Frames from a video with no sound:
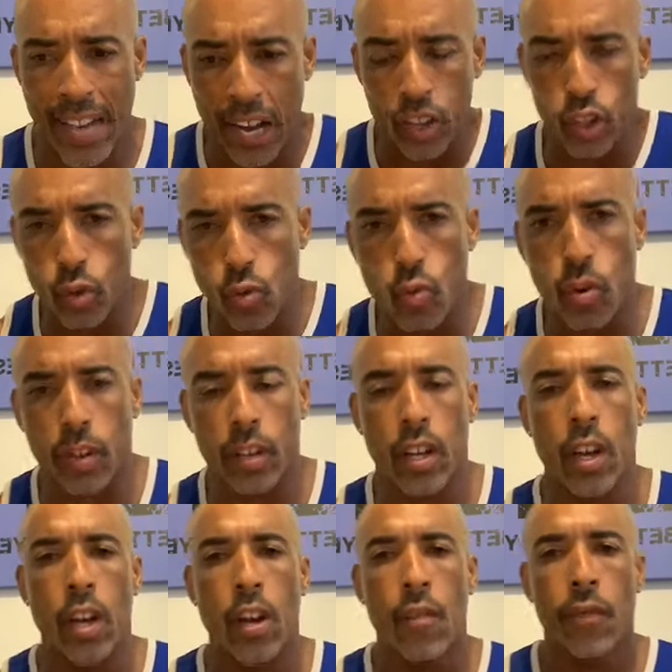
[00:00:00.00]
Not
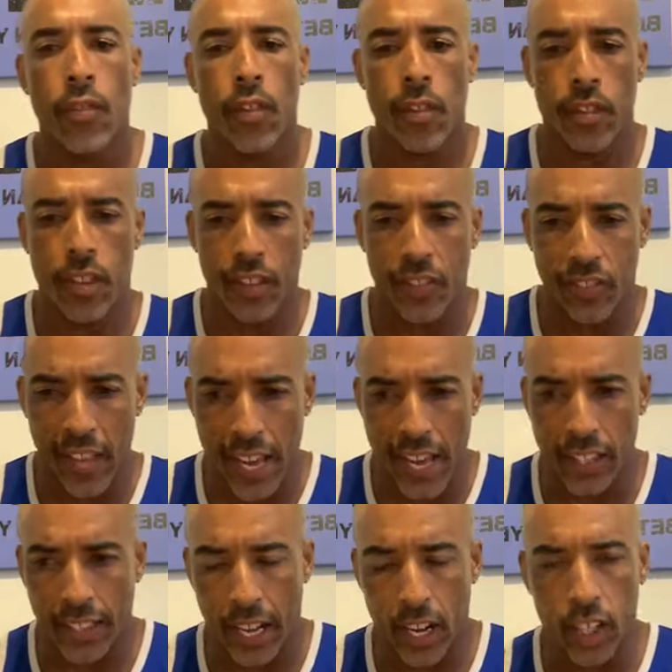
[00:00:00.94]
doing the
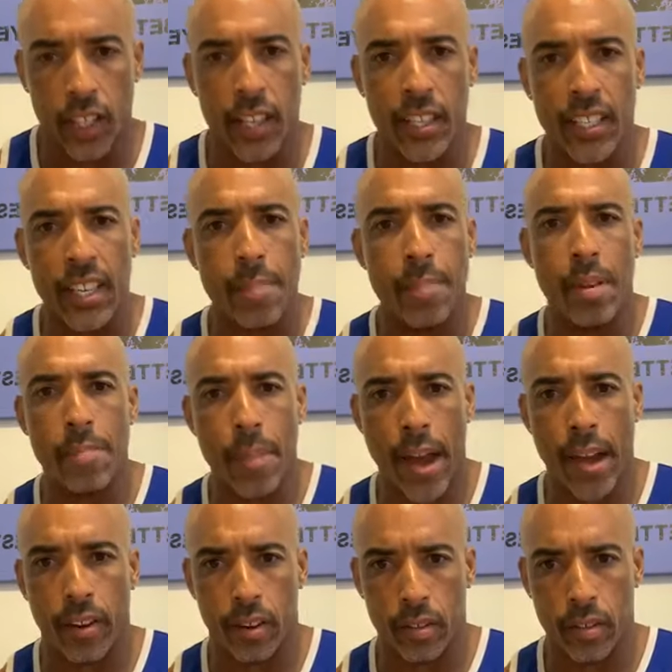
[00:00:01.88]
things that are going to get me
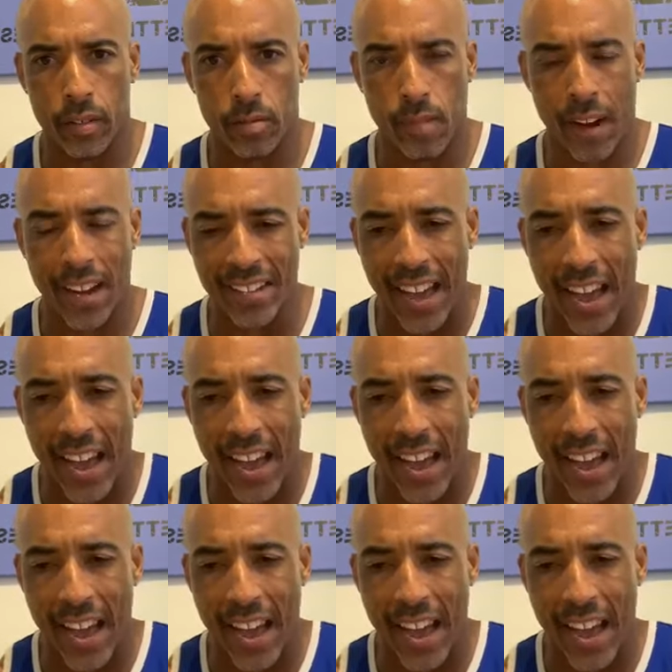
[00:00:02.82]
better, right?